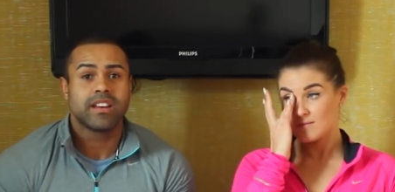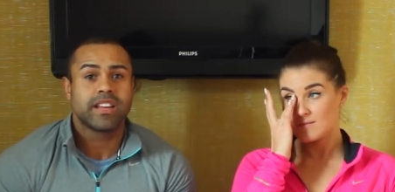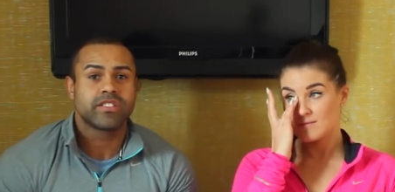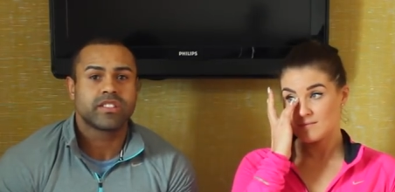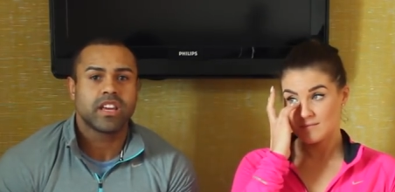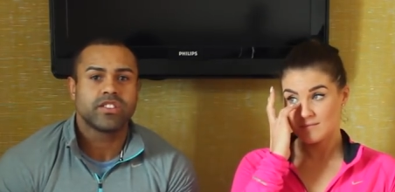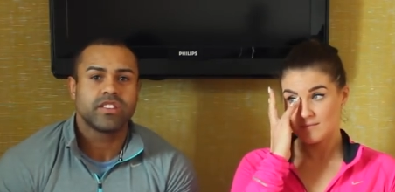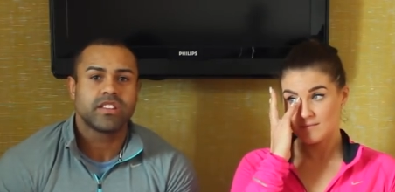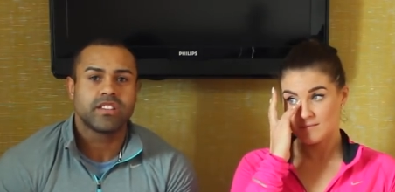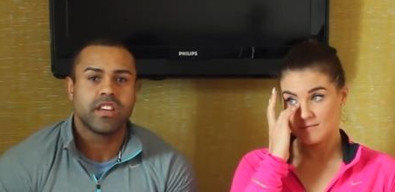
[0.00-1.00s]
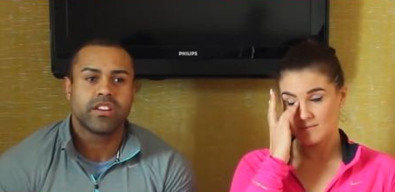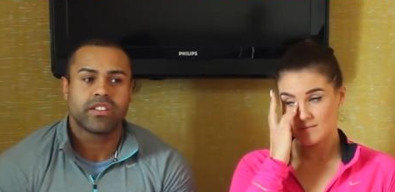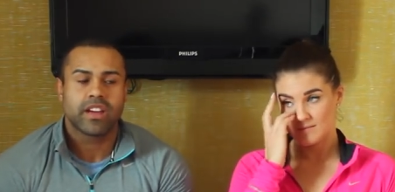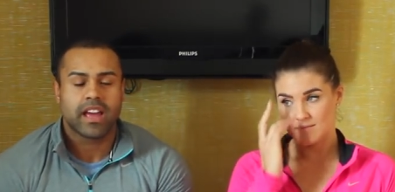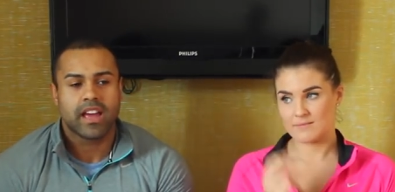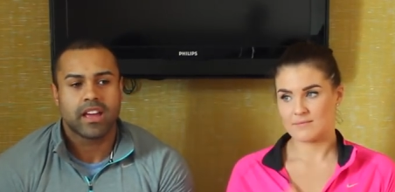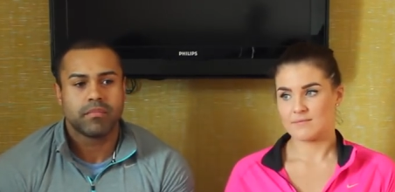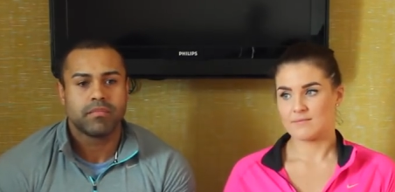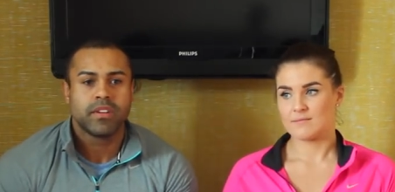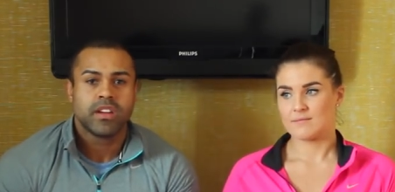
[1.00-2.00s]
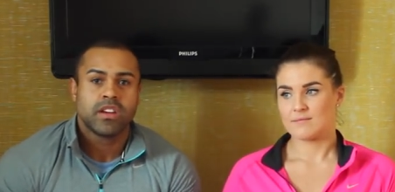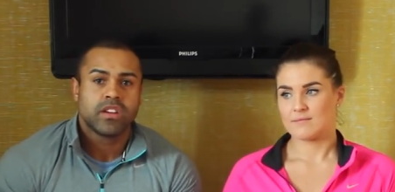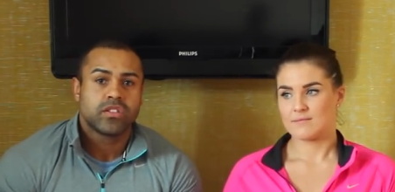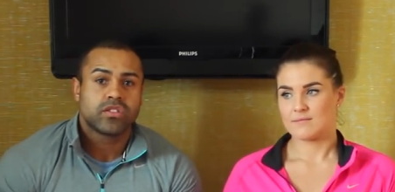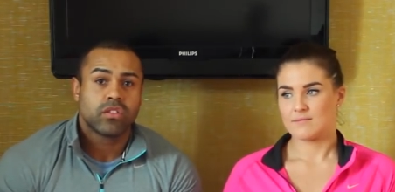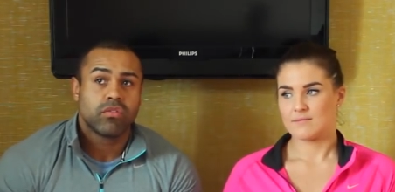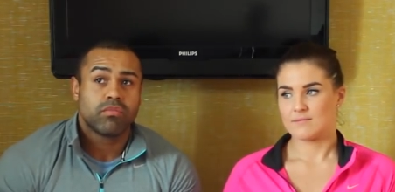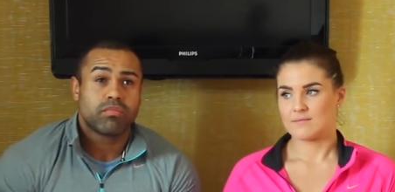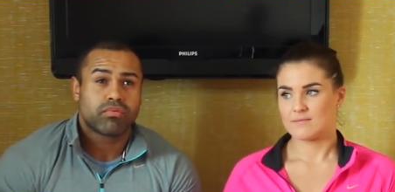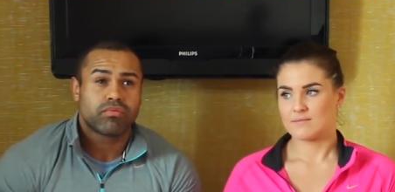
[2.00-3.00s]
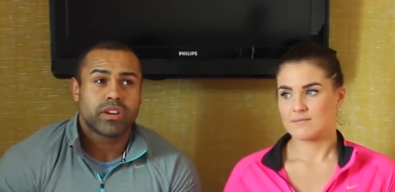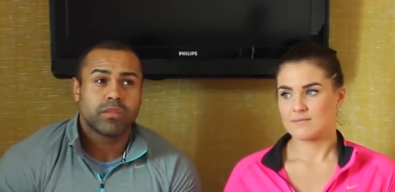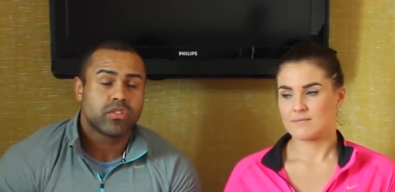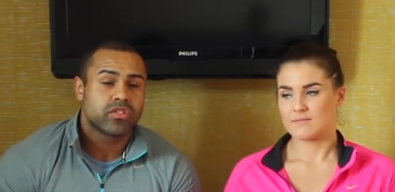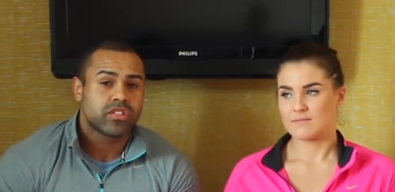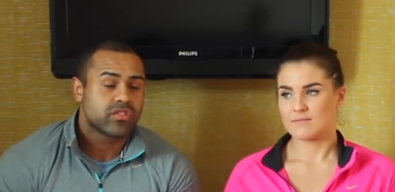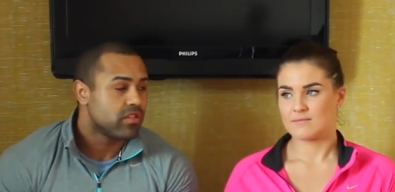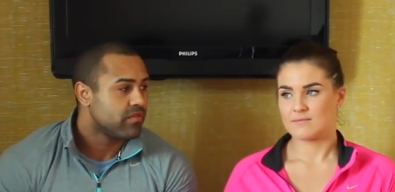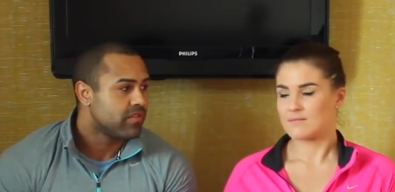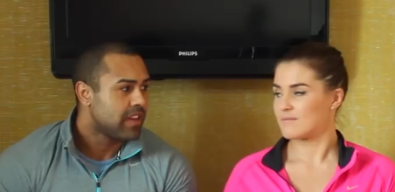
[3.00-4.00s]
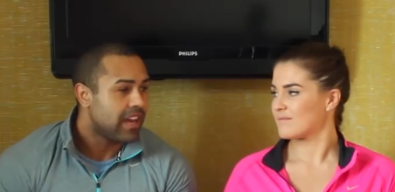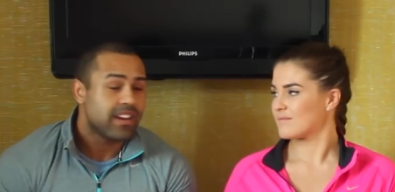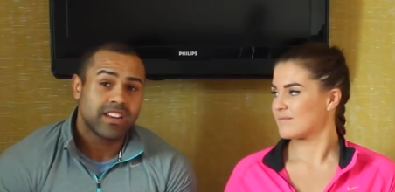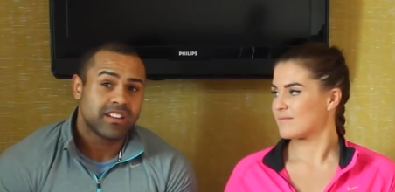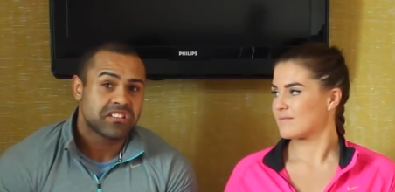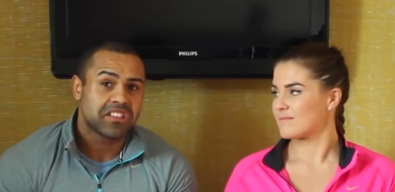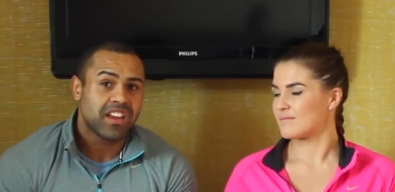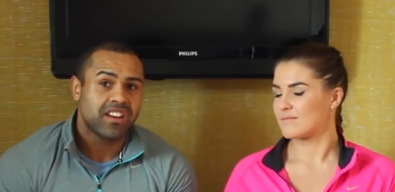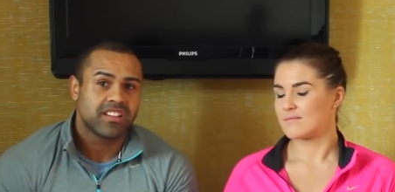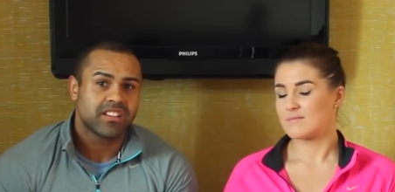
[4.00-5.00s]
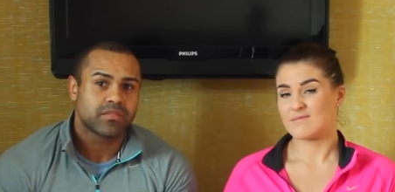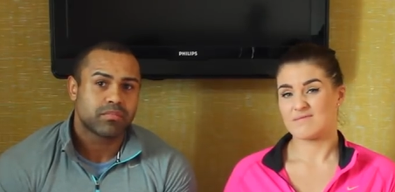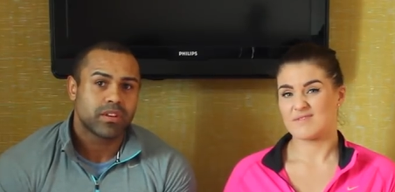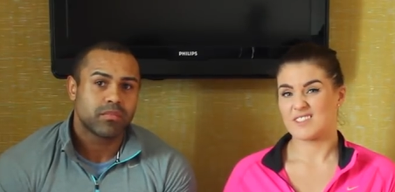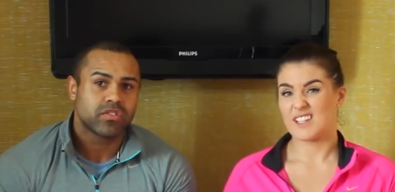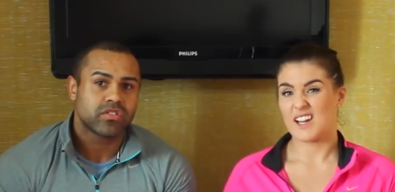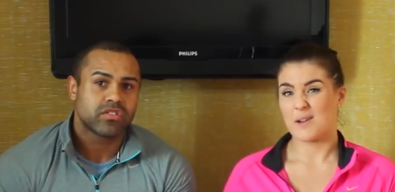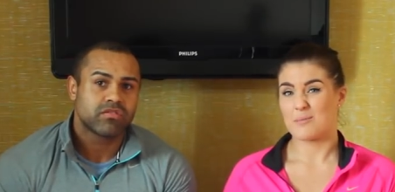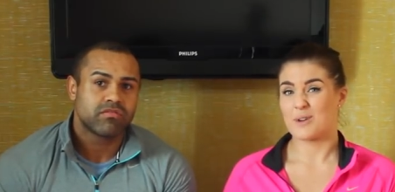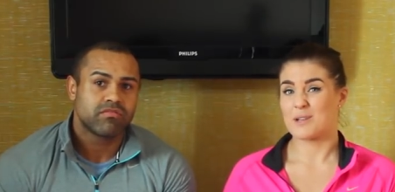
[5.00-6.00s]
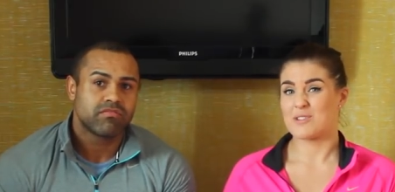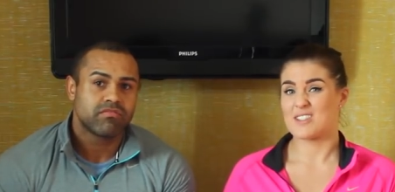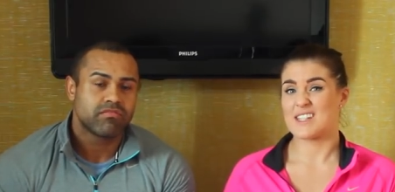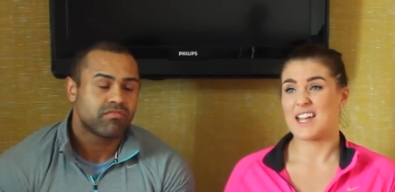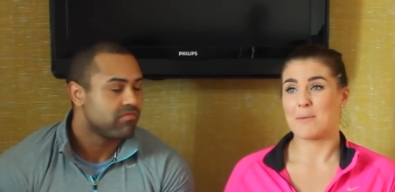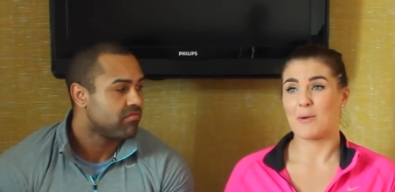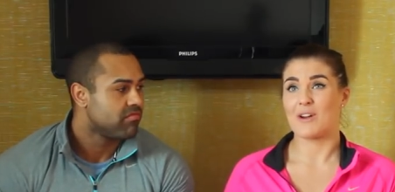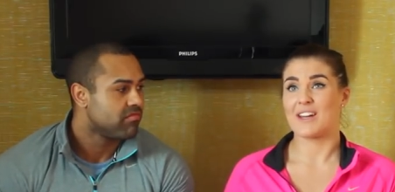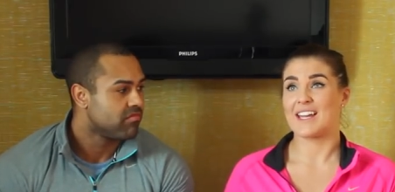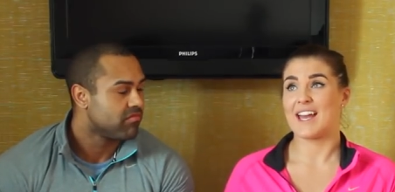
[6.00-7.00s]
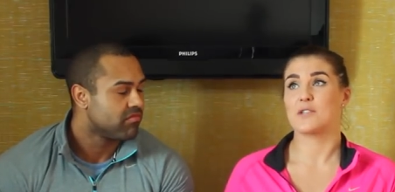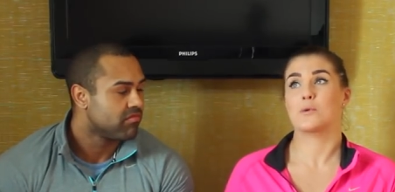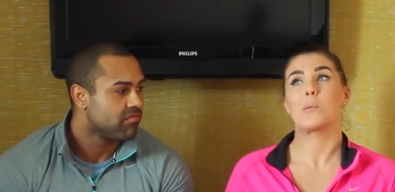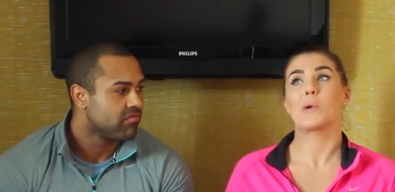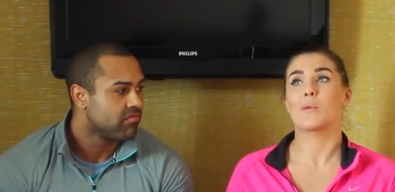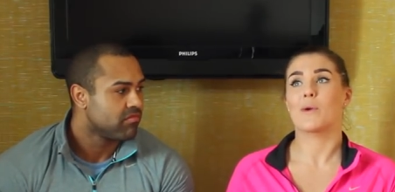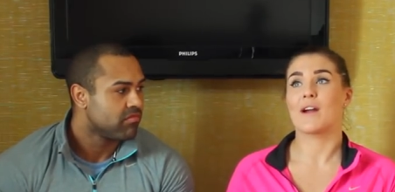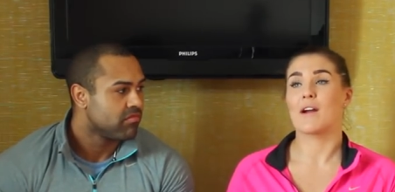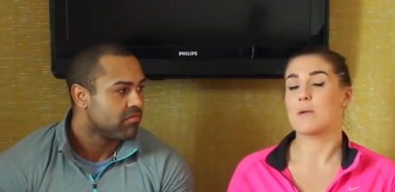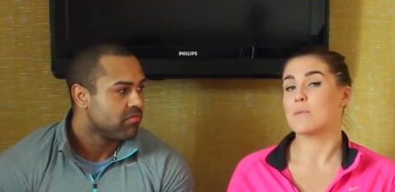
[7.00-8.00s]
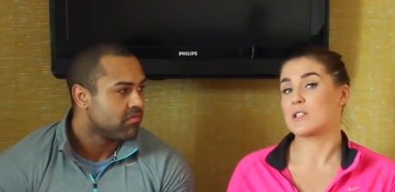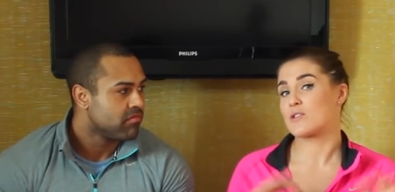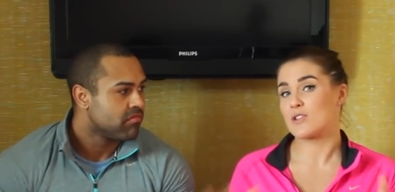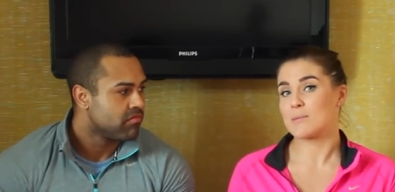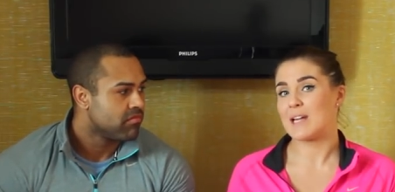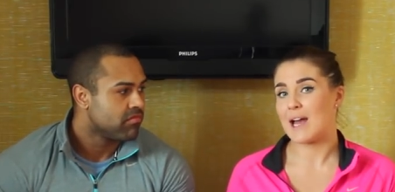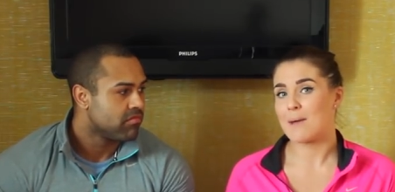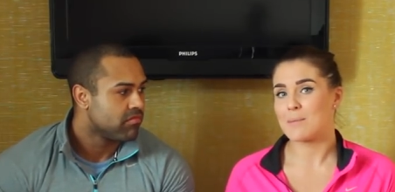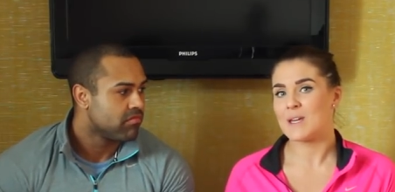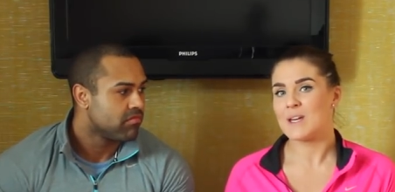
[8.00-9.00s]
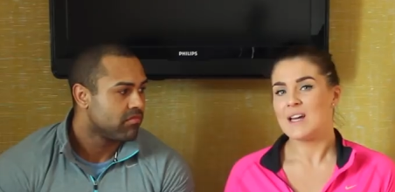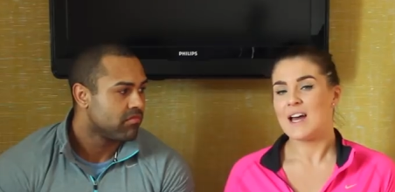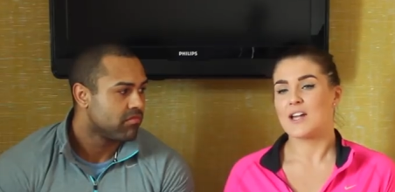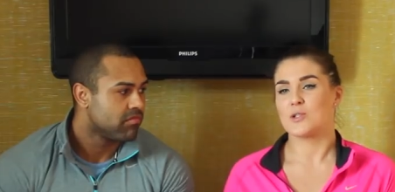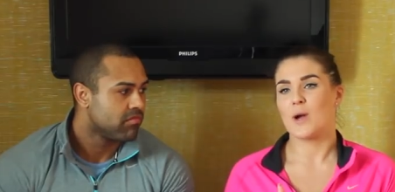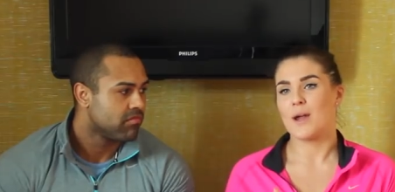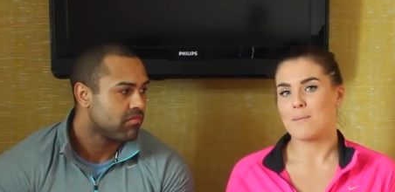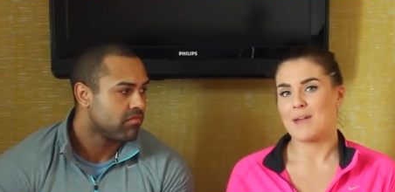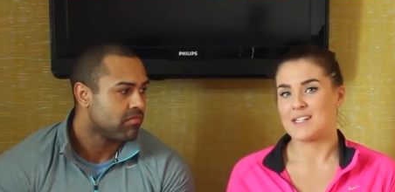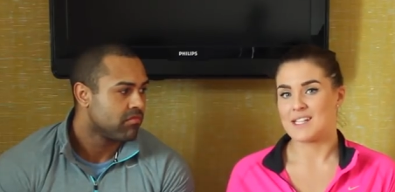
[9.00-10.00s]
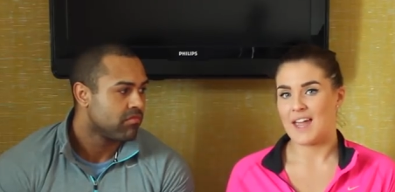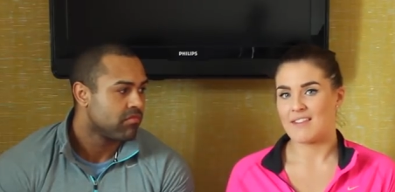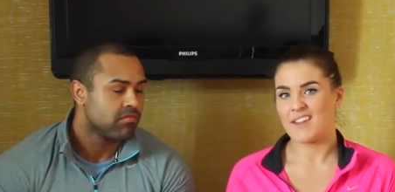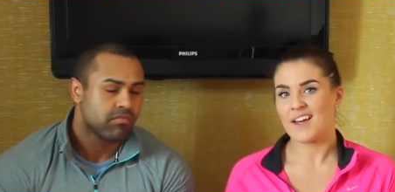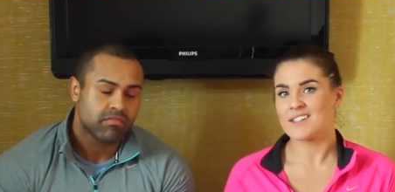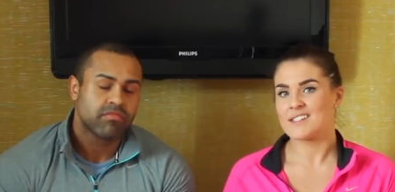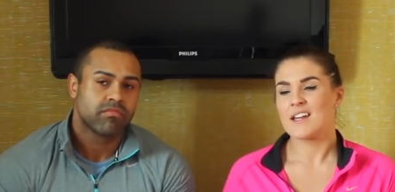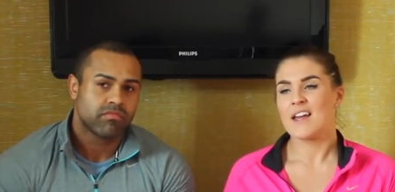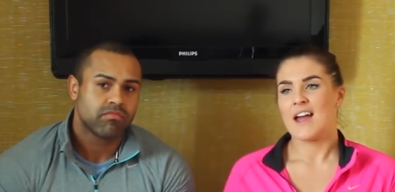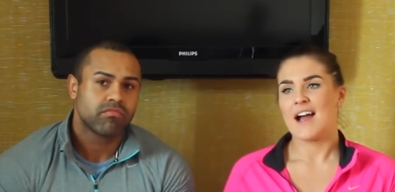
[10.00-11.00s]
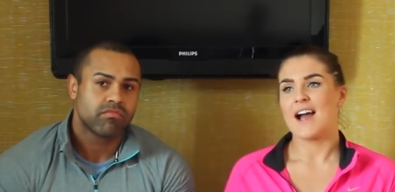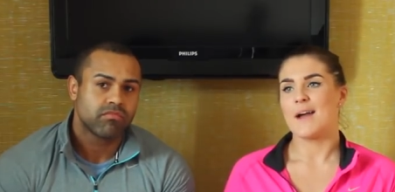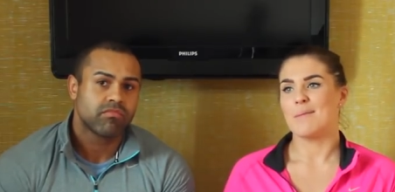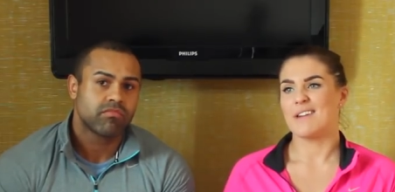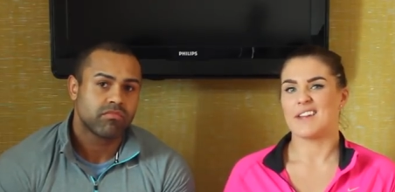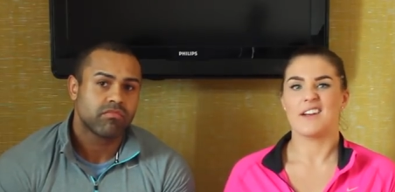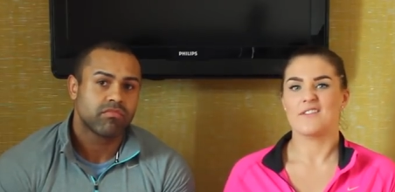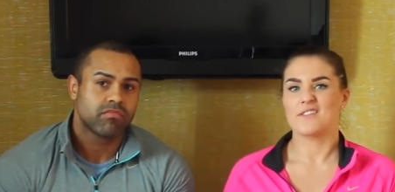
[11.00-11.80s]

Speaker 1: a later stage in this year. So pretty much to sort of get lean and stay lean, that's pretty much... Yeah,
Speaker 2: pretty much the same. I want to get to a point where I'm extremely happy and try and maintain that, and then